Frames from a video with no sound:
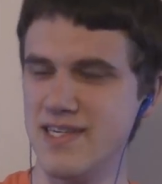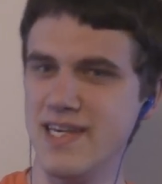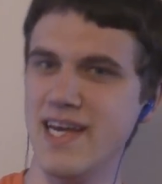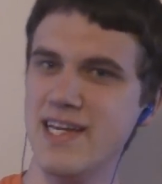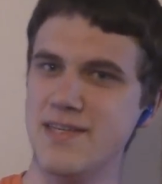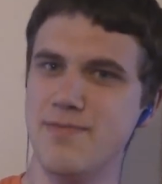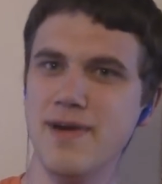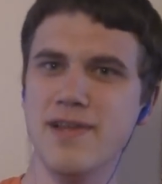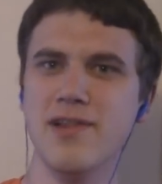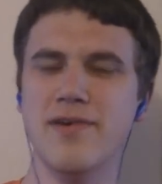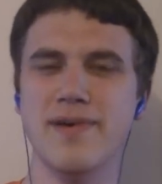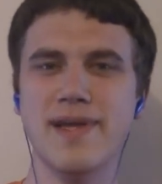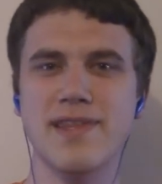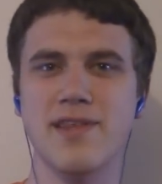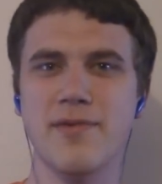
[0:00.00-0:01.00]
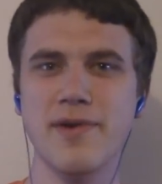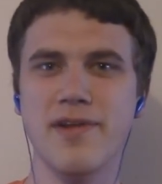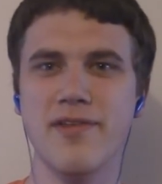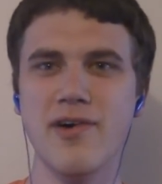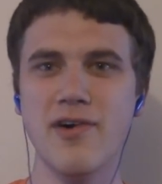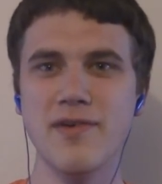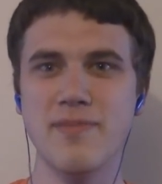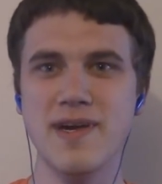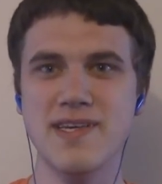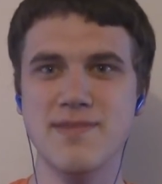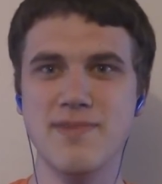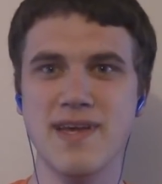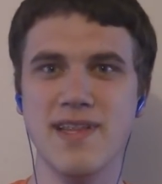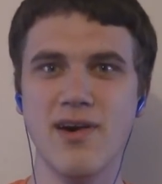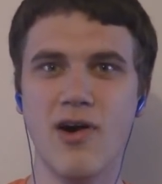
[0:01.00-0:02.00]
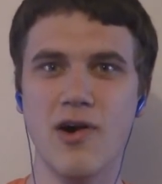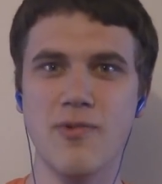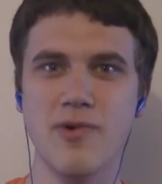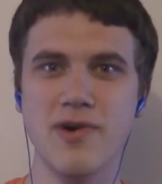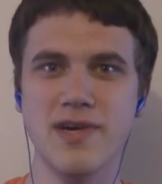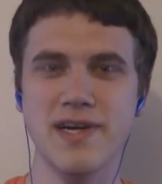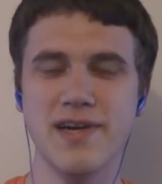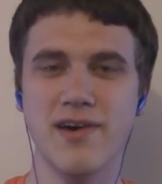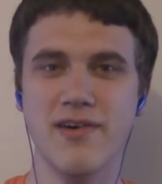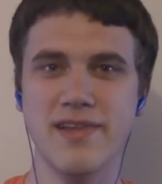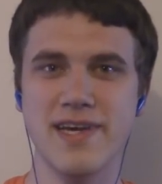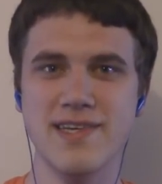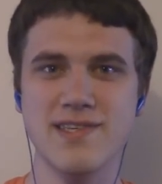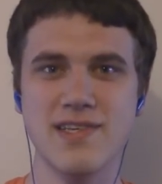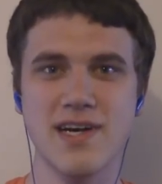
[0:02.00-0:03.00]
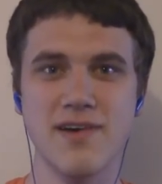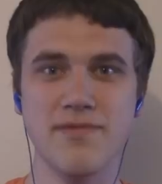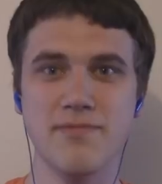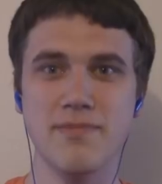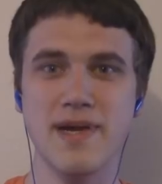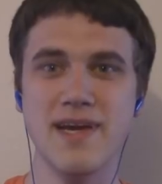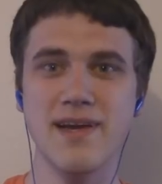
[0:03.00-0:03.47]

just by looking at the thumbnail alone, he basically made the artwork and all that stuff